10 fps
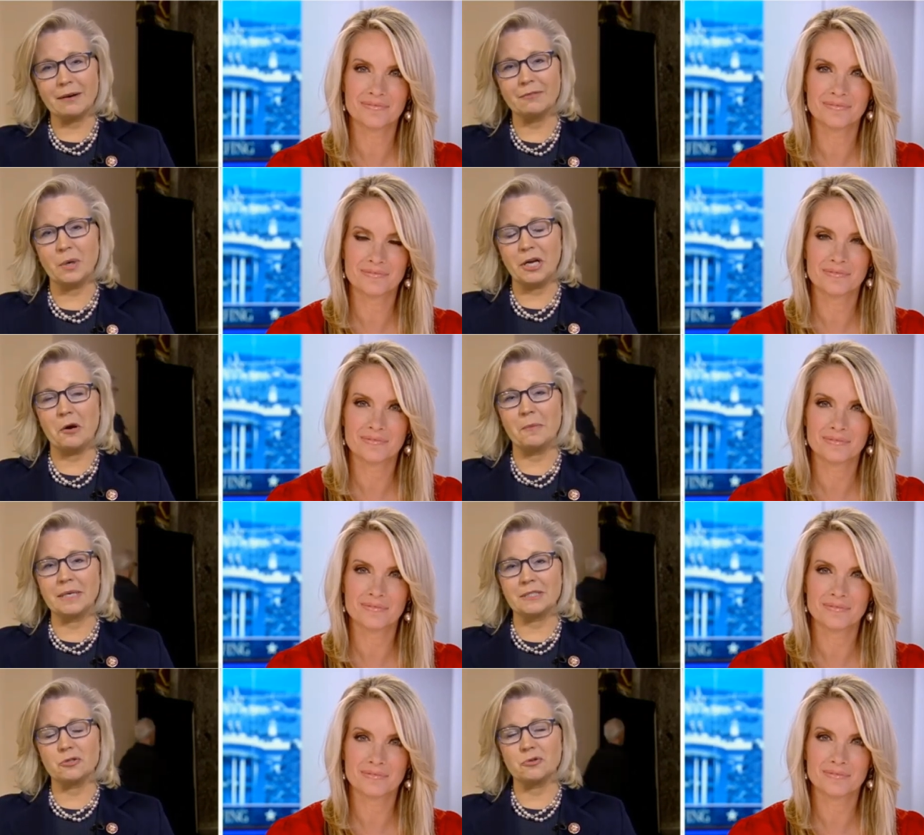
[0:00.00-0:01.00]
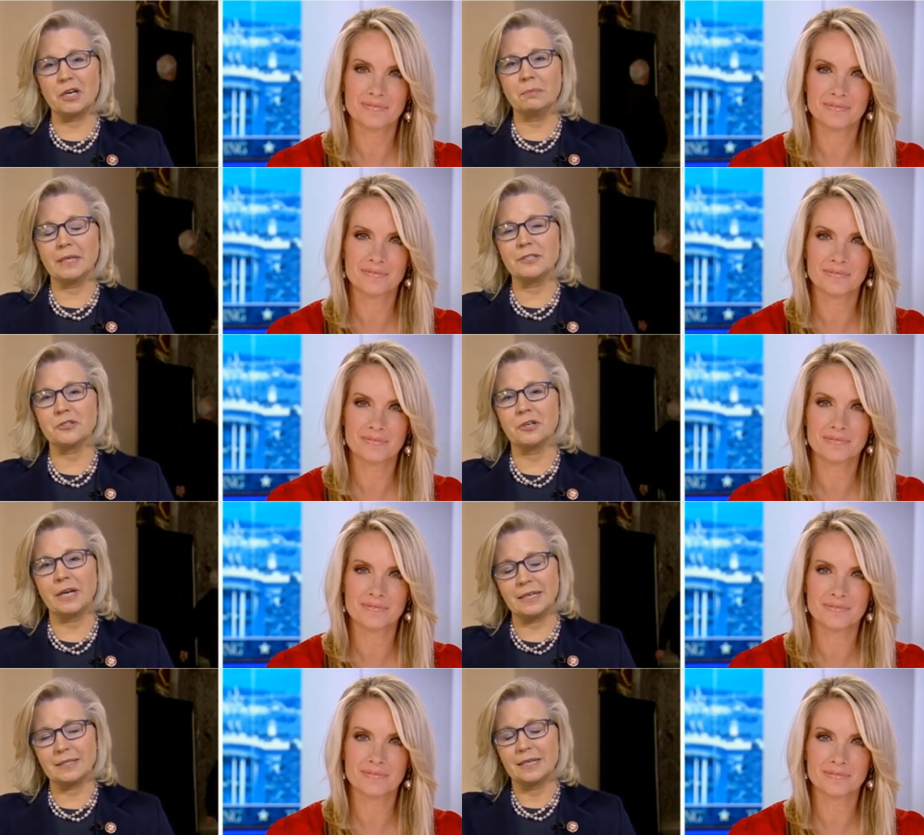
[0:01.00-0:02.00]
Speaker 1: of Wyoming as a trailblazer
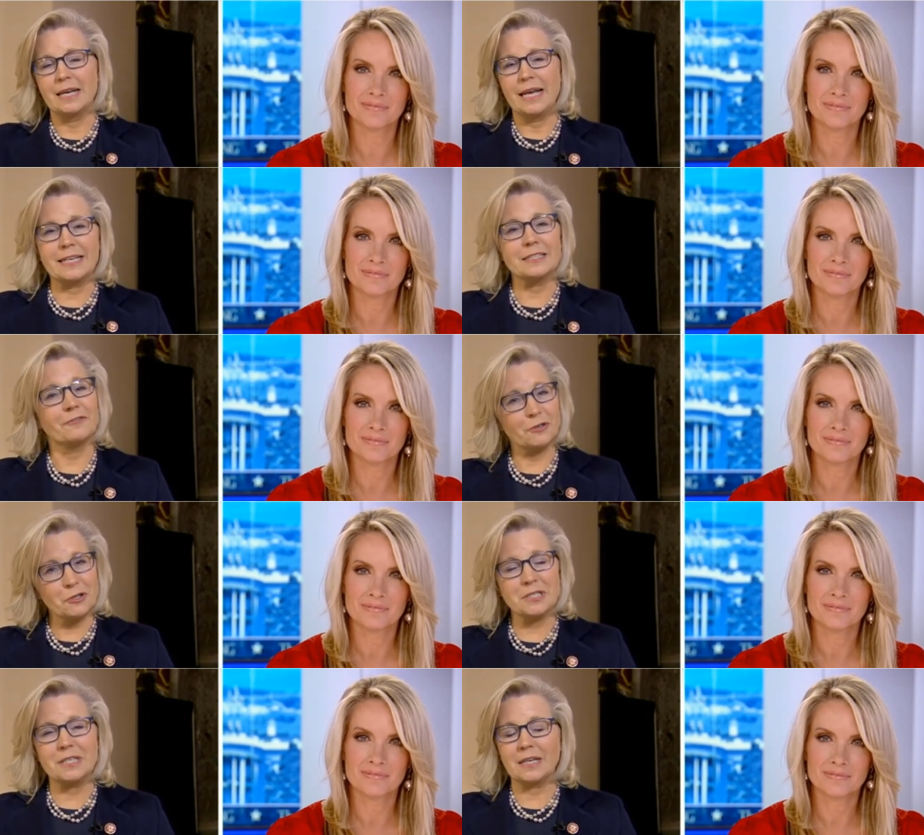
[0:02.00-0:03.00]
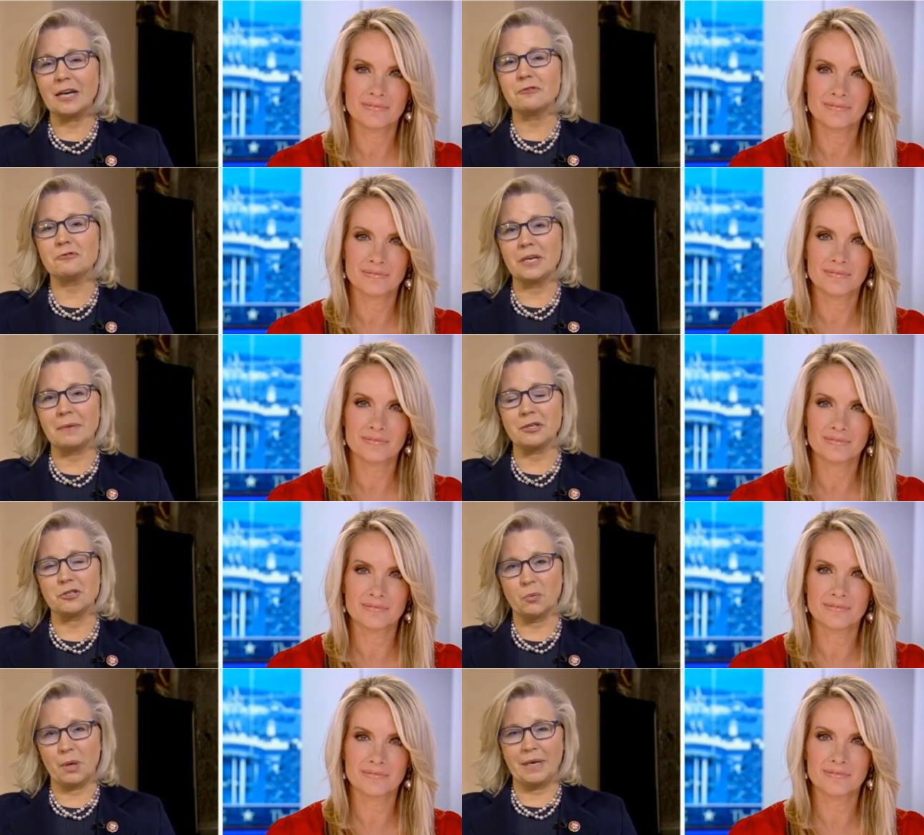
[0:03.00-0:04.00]
and as, as the first in the country to make
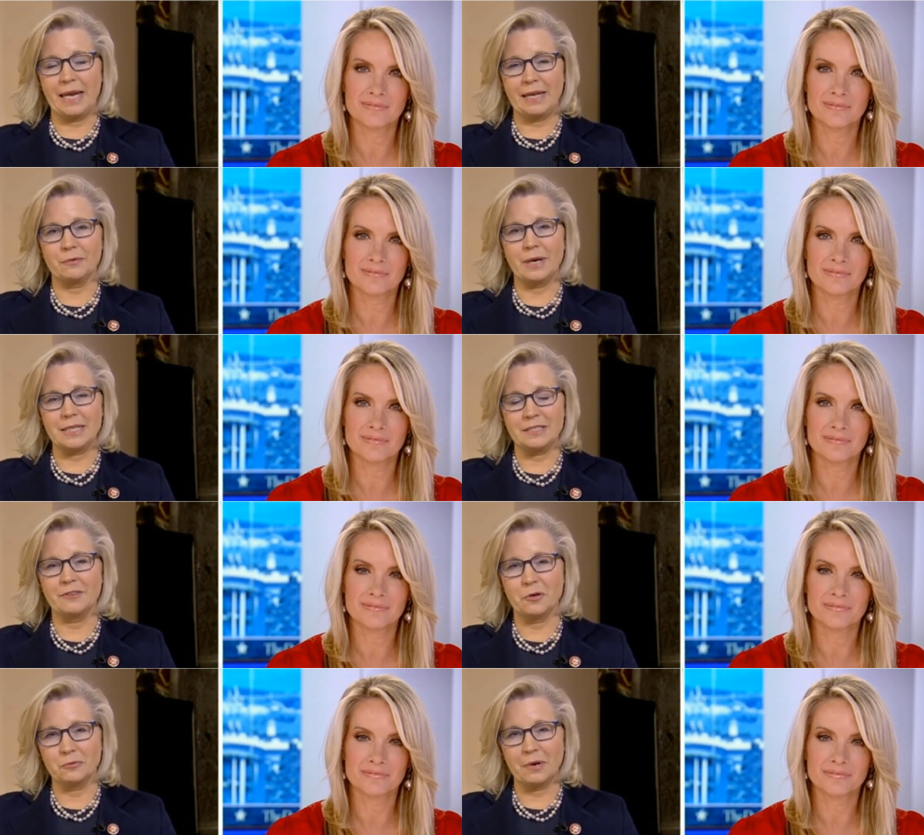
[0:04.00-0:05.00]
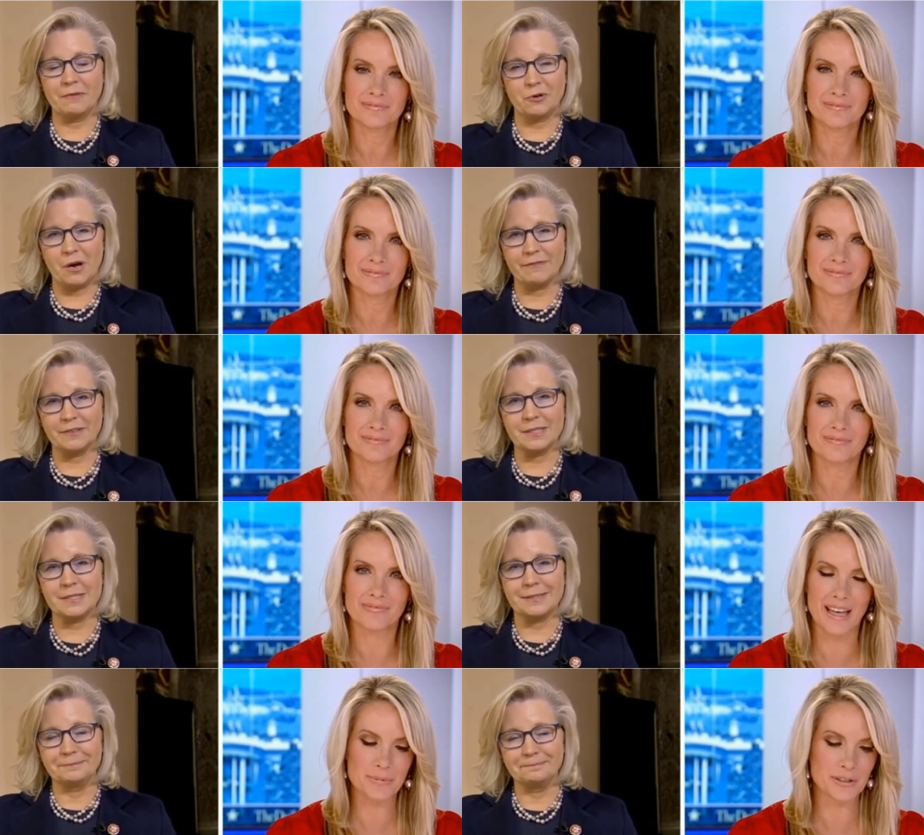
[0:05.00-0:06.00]
sure women had the right to vote and run for
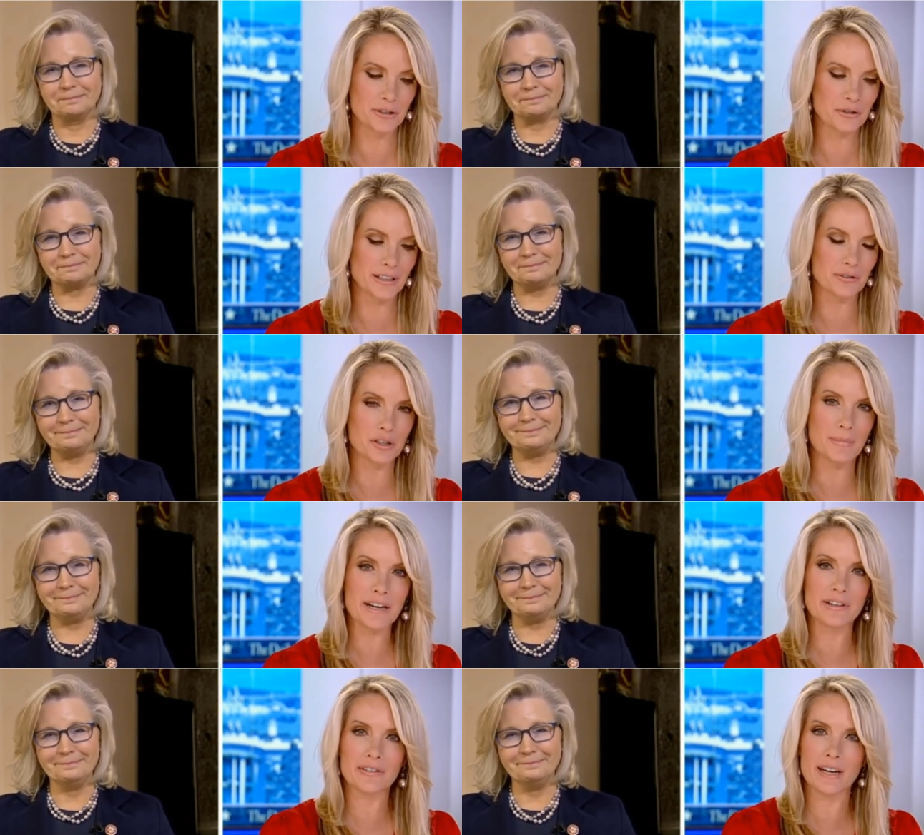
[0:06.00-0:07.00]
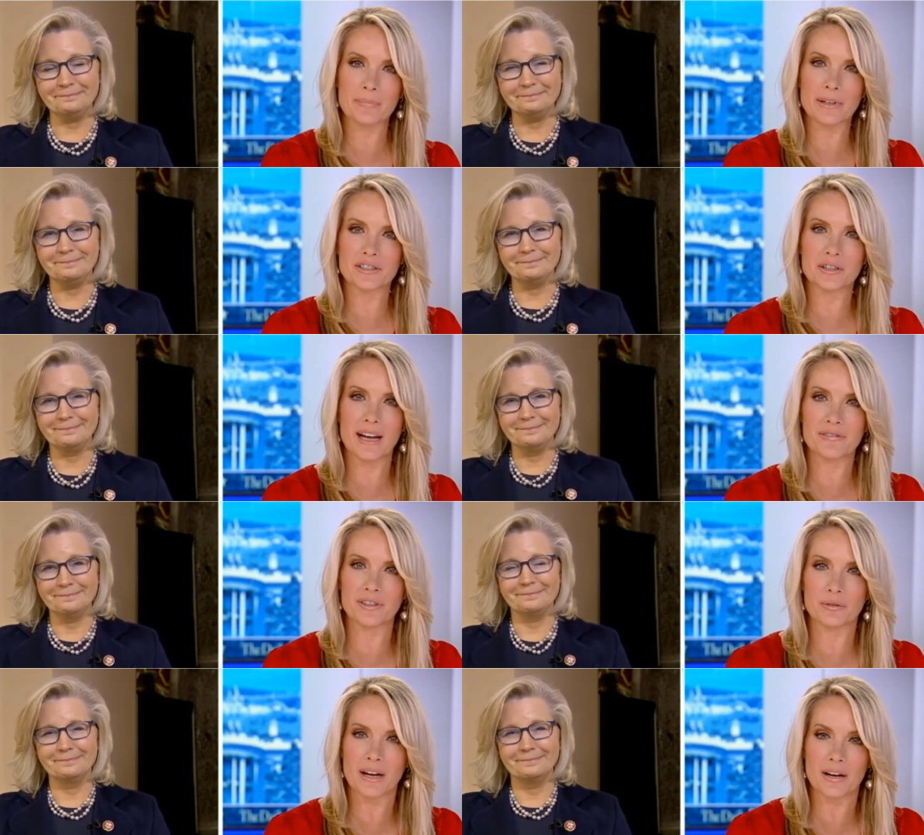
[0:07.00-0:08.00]
office.
Speaker 2: Absolutely. And of course, my great-grandparents arrived
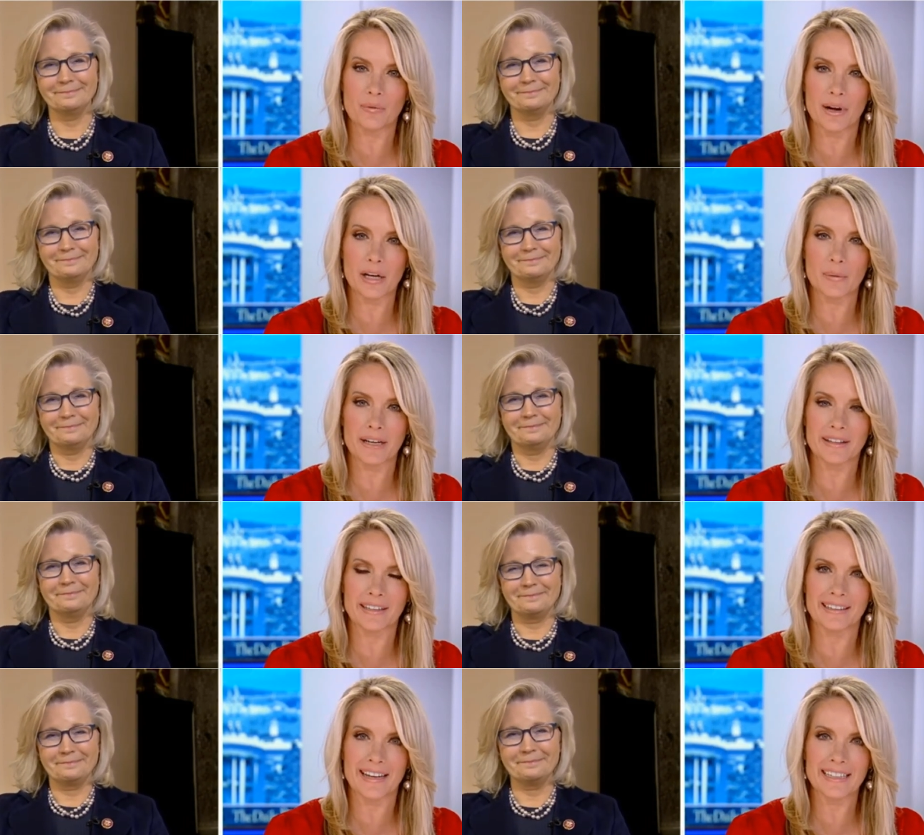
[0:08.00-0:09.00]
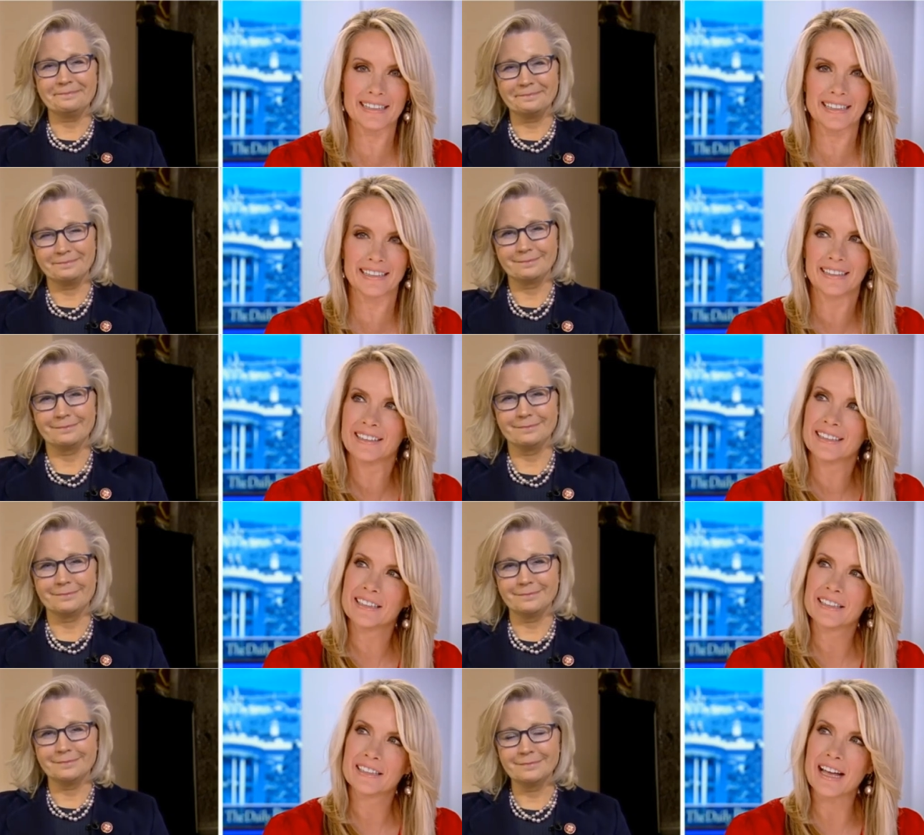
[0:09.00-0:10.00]
in uh, Wyoming, I think, in 18...
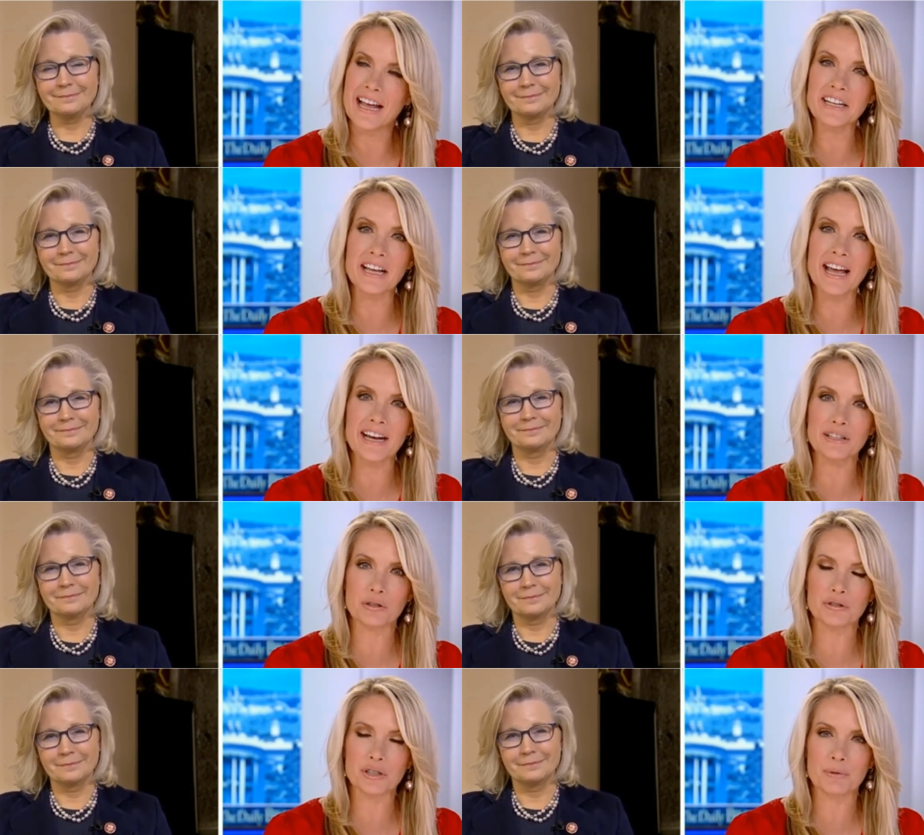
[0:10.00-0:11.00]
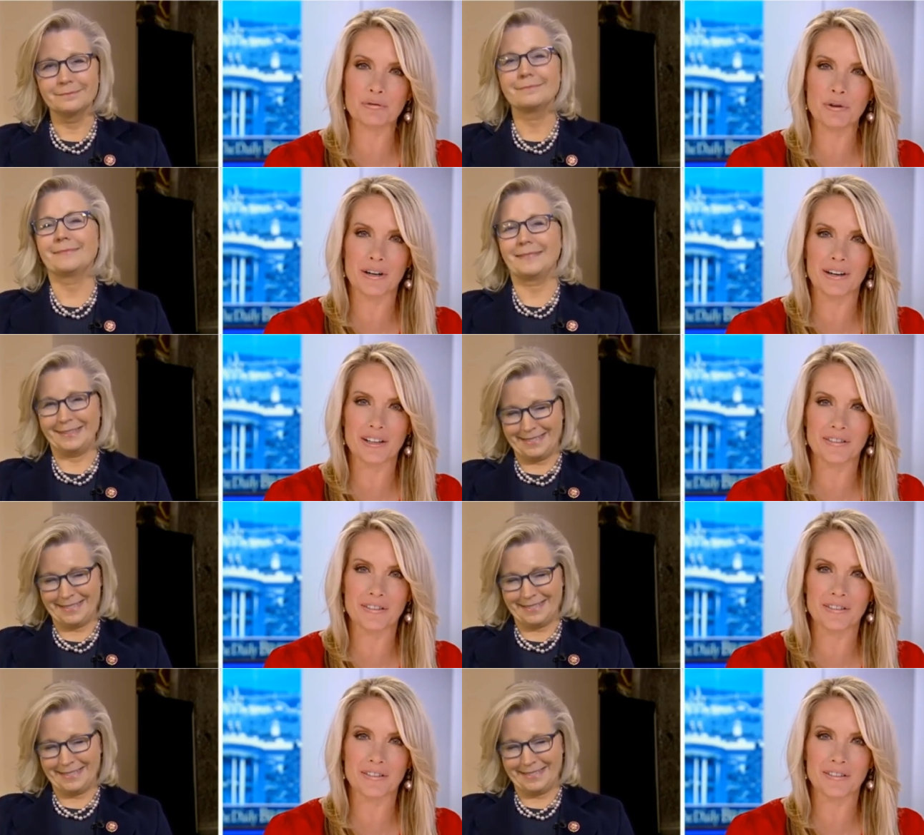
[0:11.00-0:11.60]
88, so just before all of